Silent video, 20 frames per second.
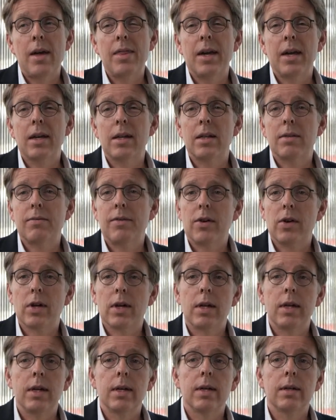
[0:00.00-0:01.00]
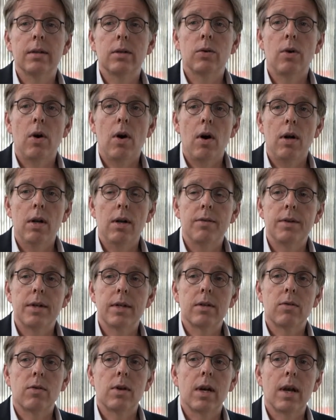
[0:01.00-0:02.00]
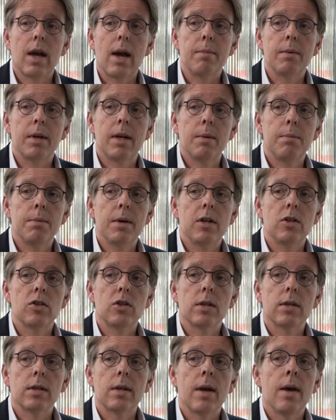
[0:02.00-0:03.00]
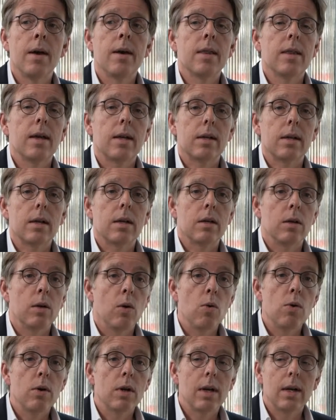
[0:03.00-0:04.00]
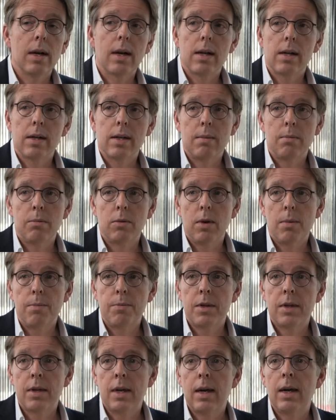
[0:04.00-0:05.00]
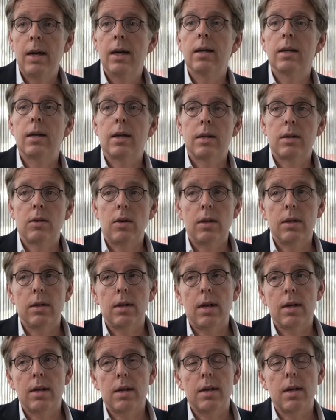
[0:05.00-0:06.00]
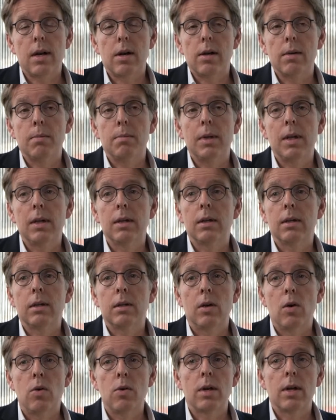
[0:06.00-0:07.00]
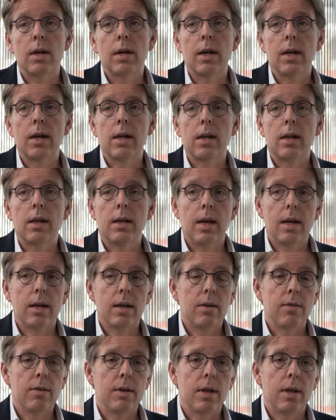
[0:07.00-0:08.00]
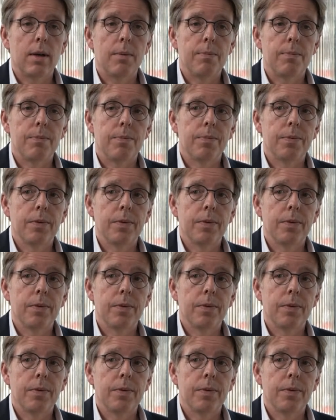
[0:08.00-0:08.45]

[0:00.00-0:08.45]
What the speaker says: I think it's very clear to all of us treating IBD patients that no clinical symptoms does not necessarily mean no clinical activity.